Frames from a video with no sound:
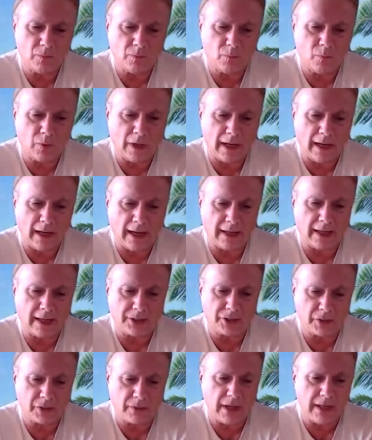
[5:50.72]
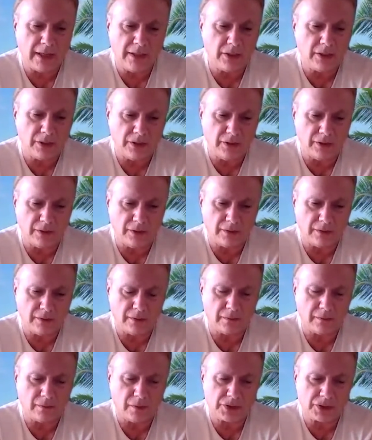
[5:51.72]
what I got trained to do
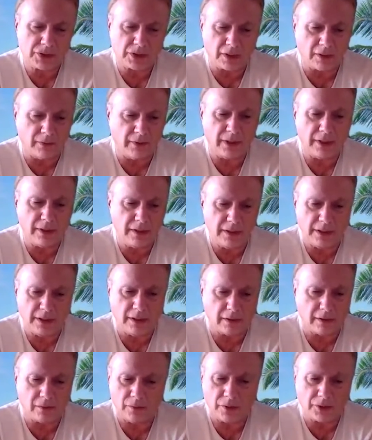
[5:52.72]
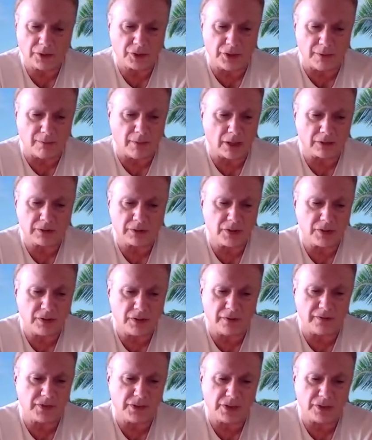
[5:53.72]
was to go in and deal with the
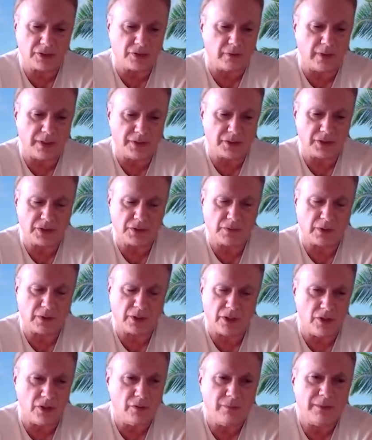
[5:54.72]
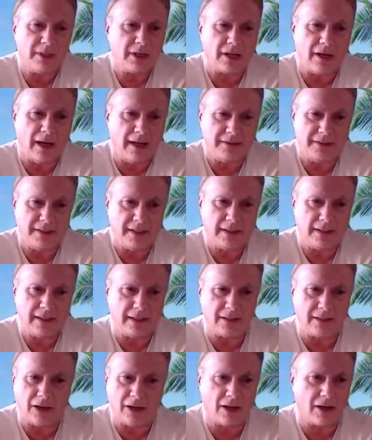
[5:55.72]
multitude of situations where the human content
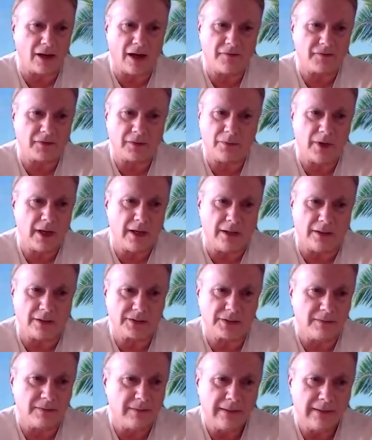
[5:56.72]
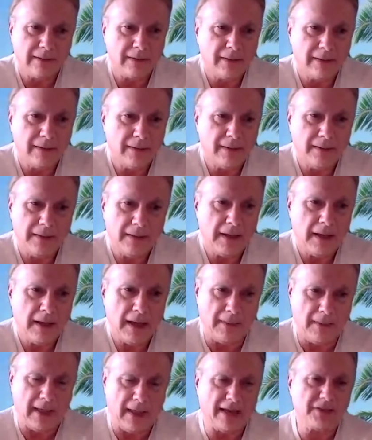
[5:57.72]
had gone off the rails.
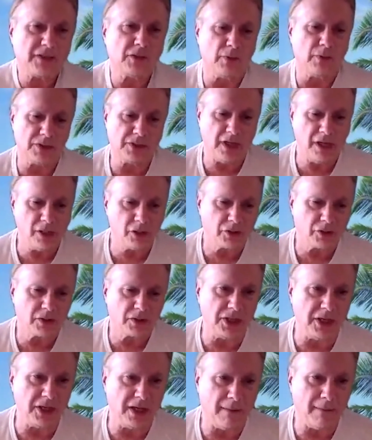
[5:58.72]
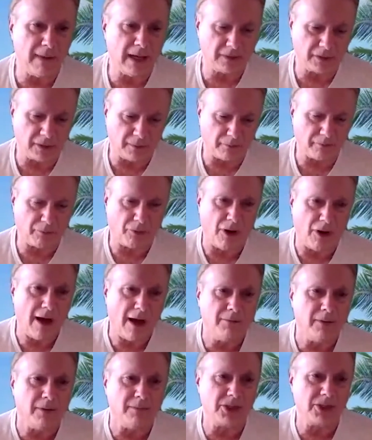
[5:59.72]
And that's what's interesting about the
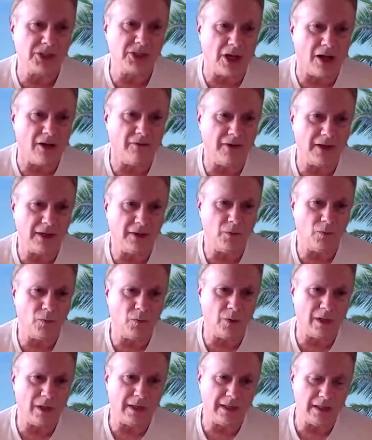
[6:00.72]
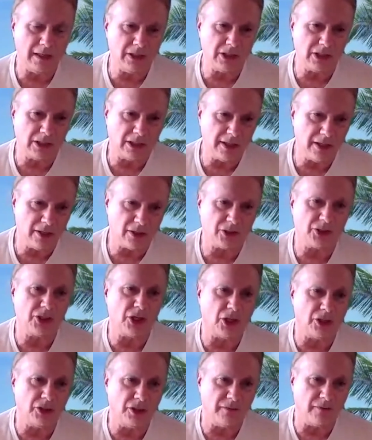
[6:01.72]
problem solving when these leaders
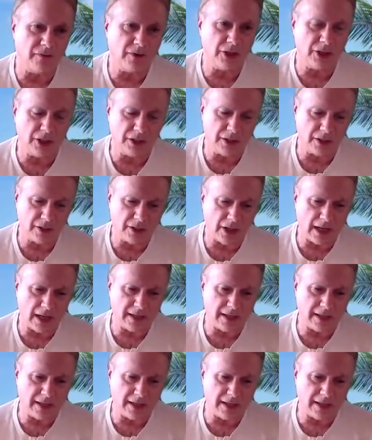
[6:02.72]
are diverted. They're not